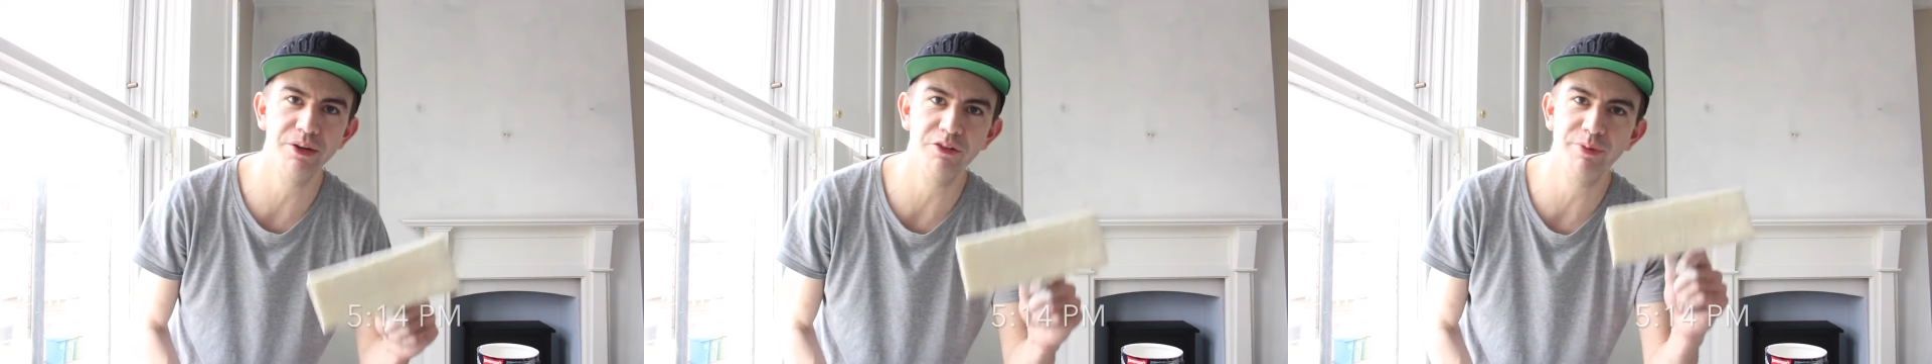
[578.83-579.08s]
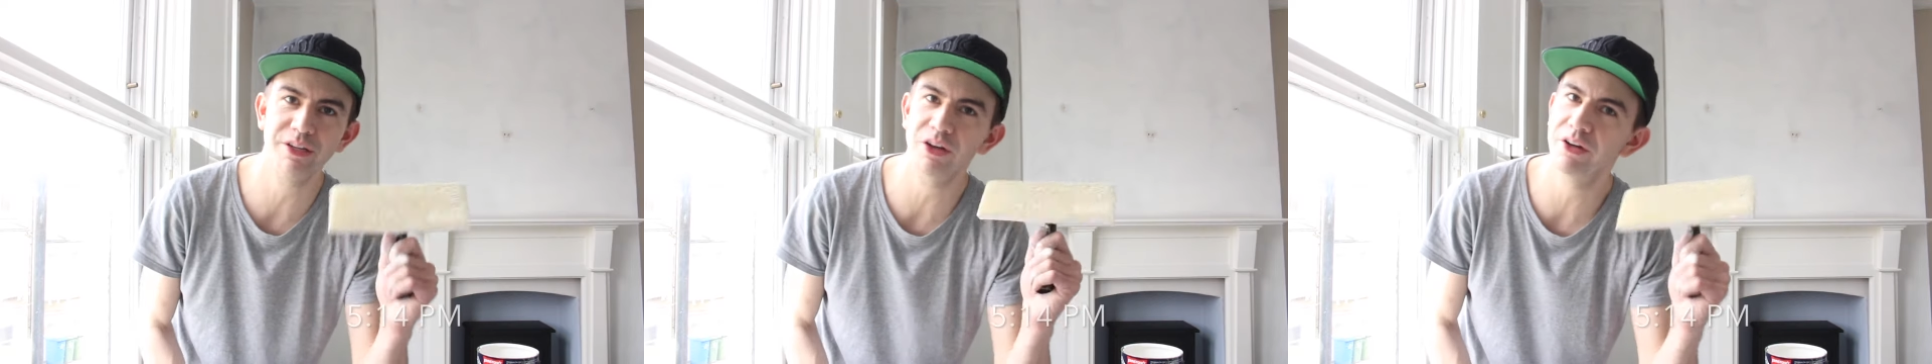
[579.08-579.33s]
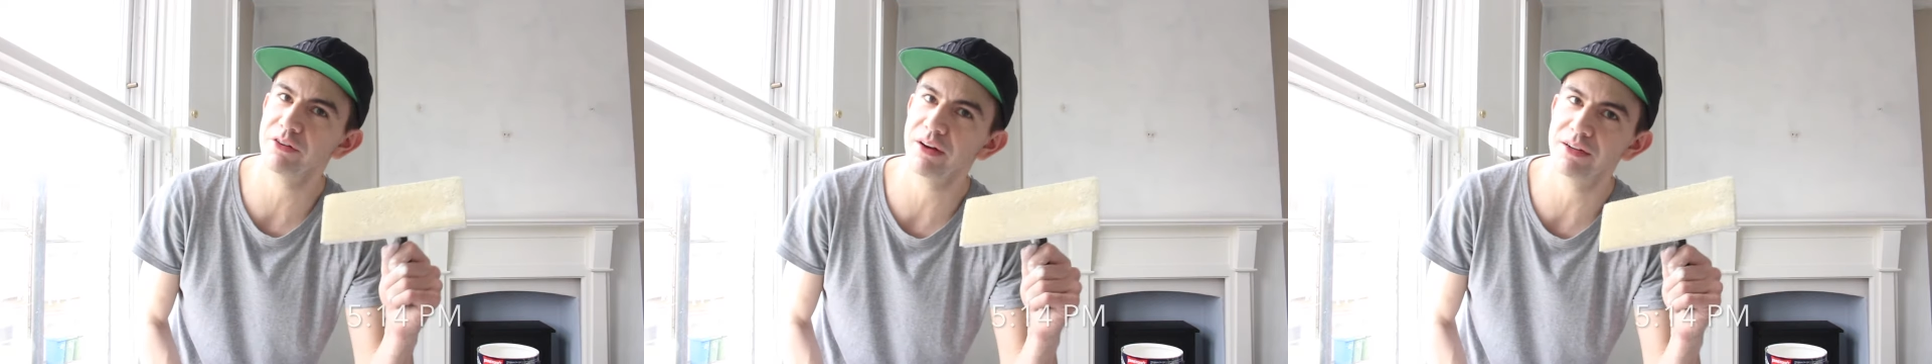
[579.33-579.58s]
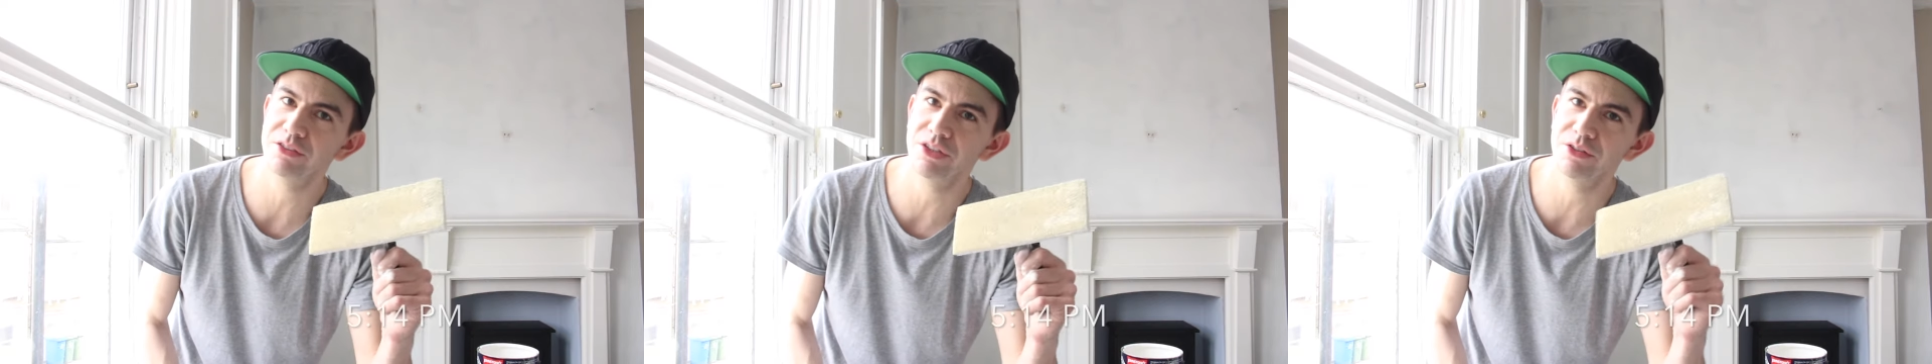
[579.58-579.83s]
I've been going
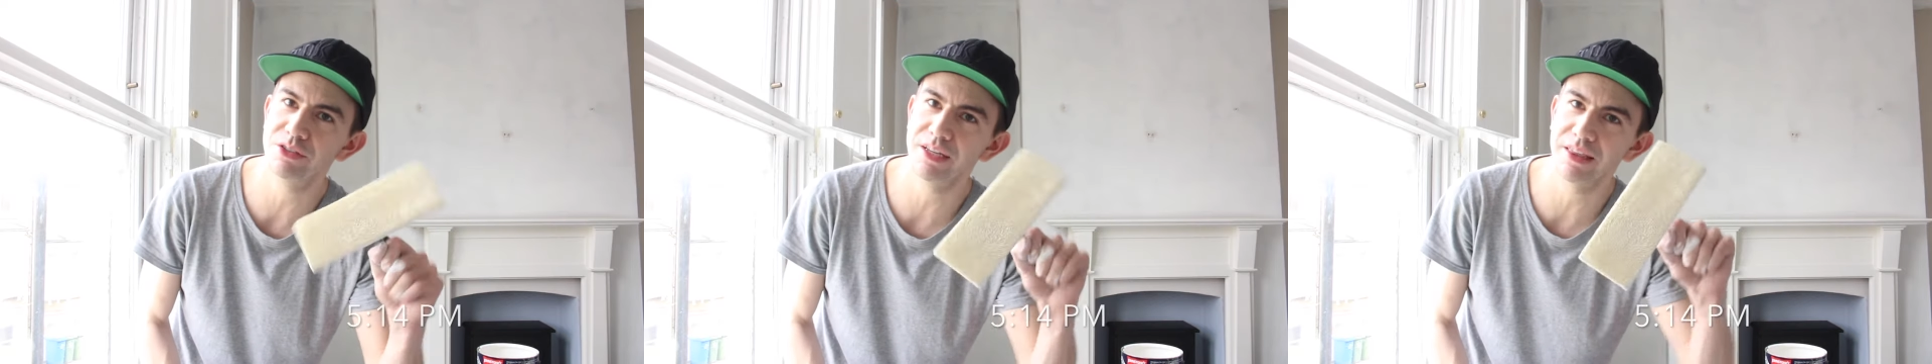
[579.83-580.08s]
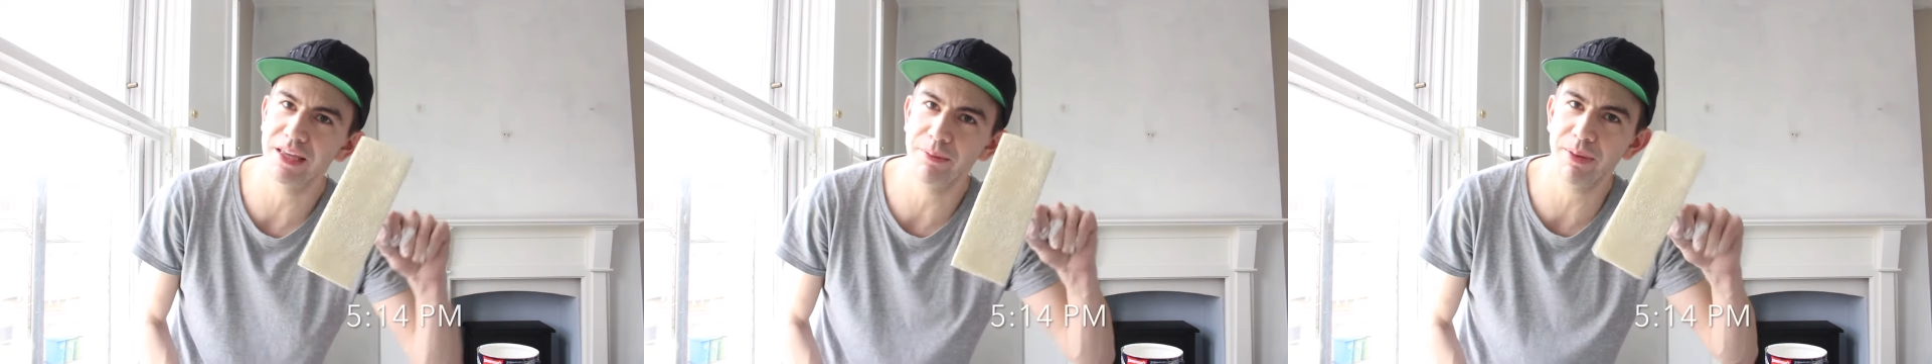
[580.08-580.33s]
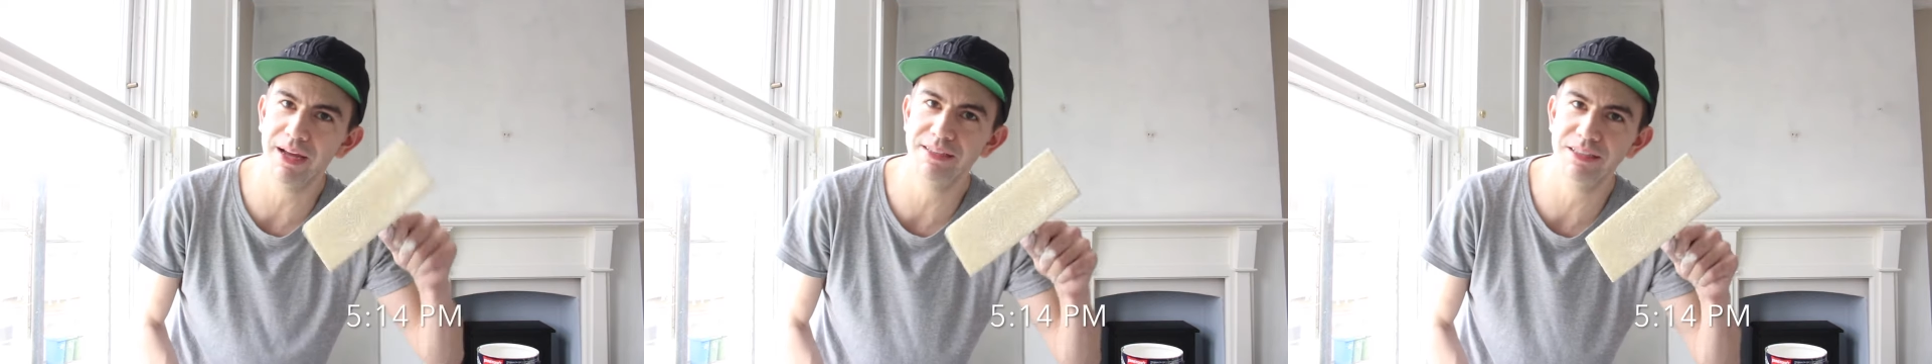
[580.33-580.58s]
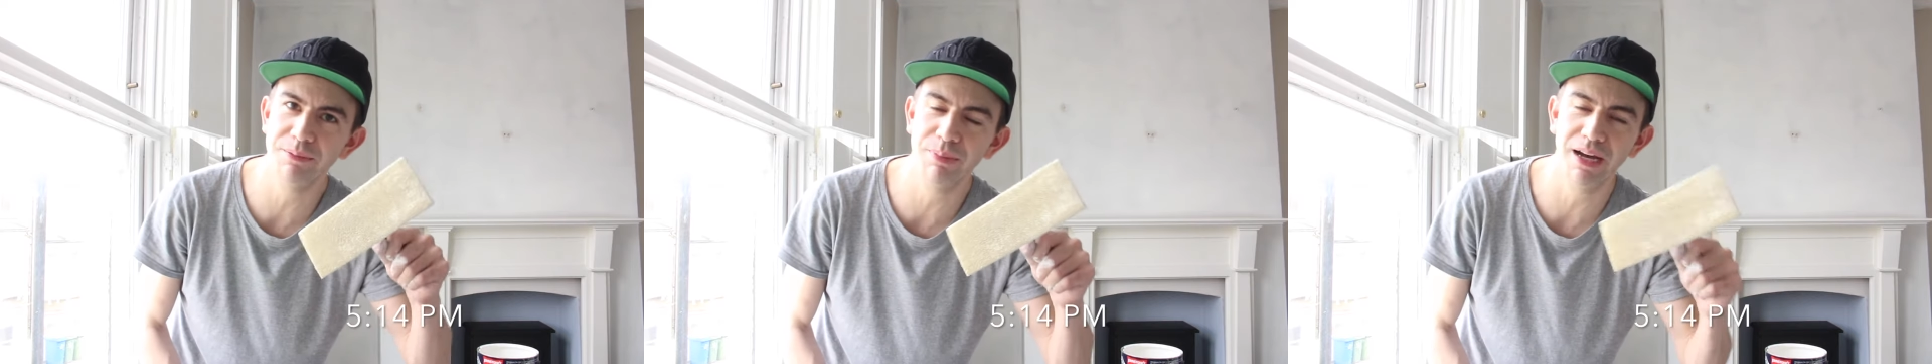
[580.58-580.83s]
around using the
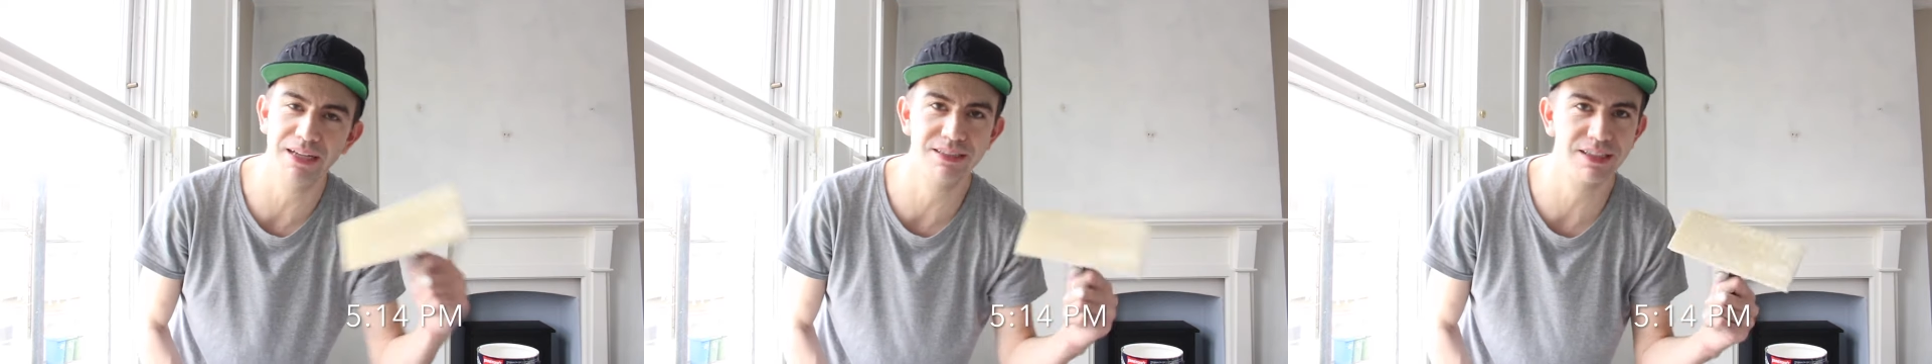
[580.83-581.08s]
painting pad